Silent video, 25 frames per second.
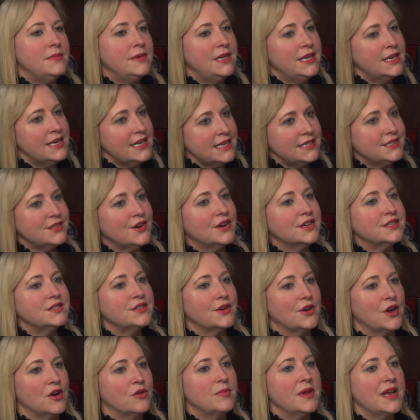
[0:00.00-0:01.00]
You need to
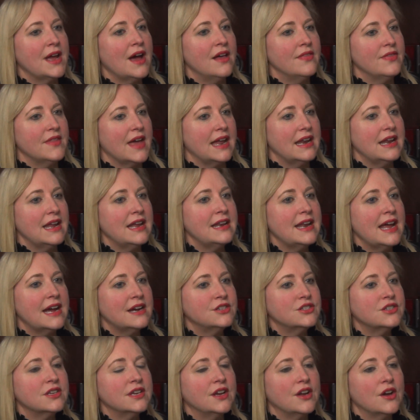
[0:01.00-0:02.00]
also go beyond that and
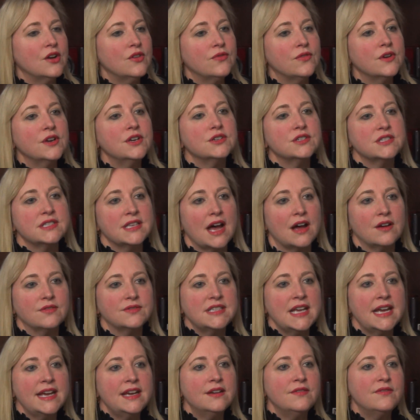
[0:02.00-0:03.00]
actually go for yourself.
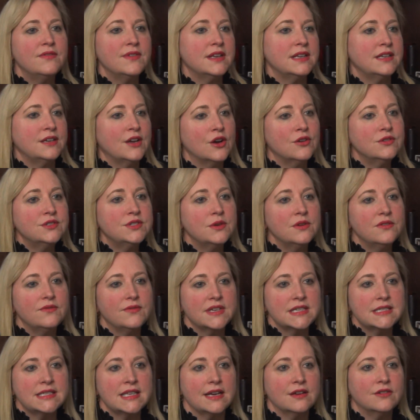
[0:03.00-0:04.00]
Go to a
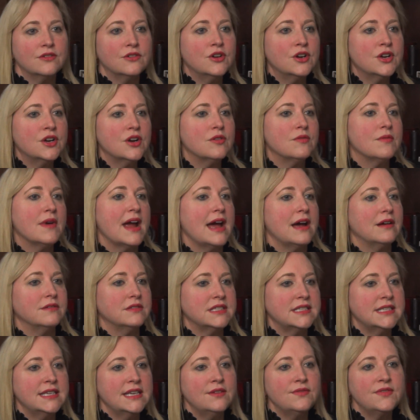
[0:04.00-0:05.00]
visit, look
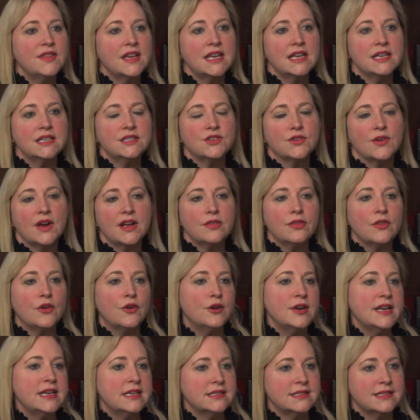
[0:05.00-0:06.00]
around, see if the kids are at
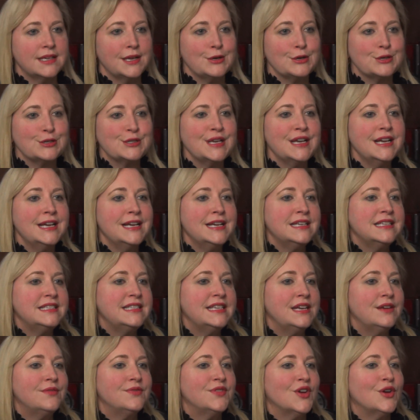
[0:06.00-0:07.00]
learning centers,
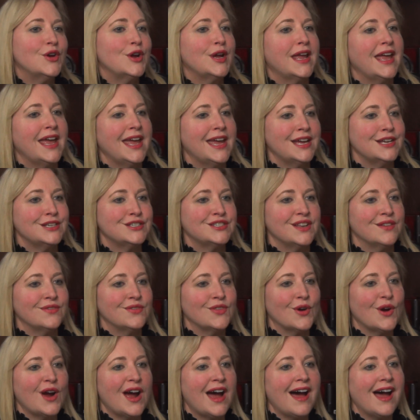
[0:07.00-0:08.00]
see if they're engaged,
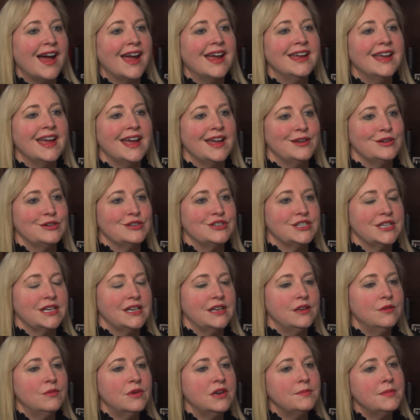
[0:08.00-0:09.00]
if they're high energy.
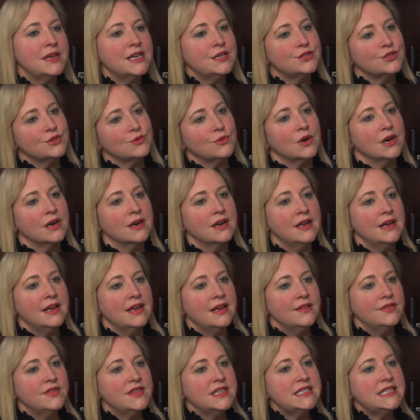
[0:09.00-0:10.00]
You want to make sure
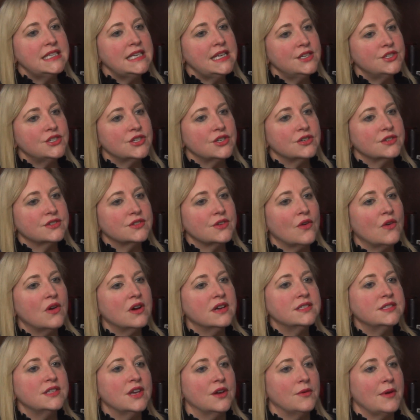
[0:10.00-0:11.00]
the teachers
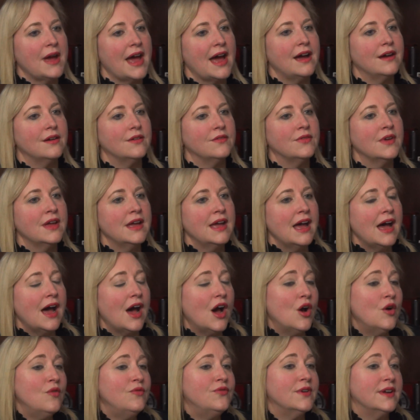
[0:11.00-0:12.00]
also have
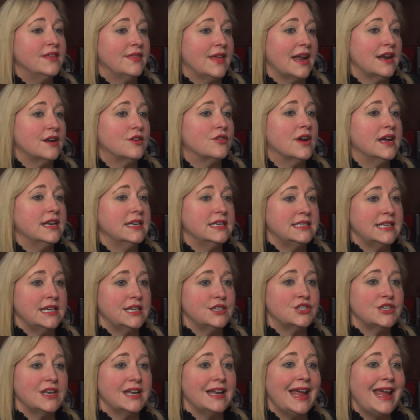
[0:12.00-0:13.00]
hopefully that
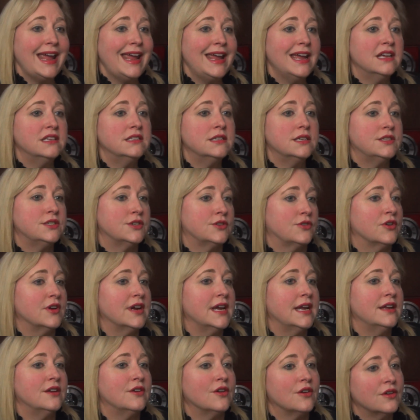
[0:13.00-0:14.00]
accreditation and a
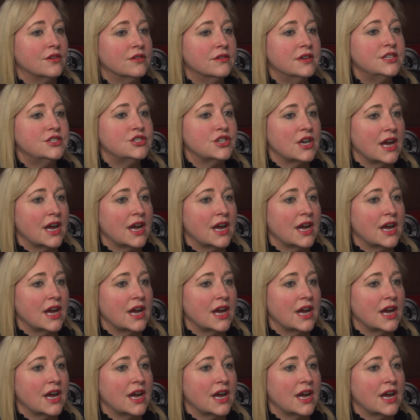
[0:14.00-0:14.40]
degree in early